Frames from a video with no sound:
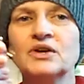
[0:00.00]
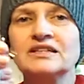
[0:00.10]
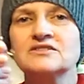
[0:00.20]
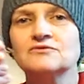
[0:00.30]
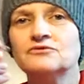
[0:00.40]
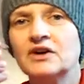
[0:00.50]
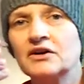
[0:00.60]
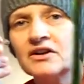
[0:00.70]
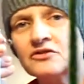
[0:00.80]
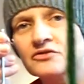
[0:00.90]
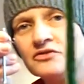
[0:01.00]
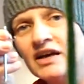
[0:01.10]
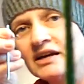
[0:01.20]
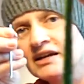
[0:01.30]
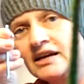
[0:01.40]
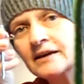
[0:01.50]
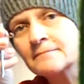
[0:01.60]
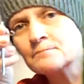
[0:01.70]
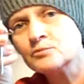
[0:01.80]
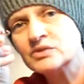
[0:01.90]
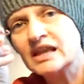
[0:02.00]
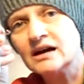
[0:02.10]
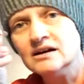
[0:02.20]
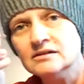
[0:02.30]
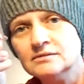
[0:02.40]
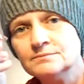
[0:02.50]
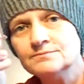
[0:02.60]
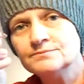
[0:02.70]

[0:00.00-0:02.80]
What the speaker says: it's very thick, a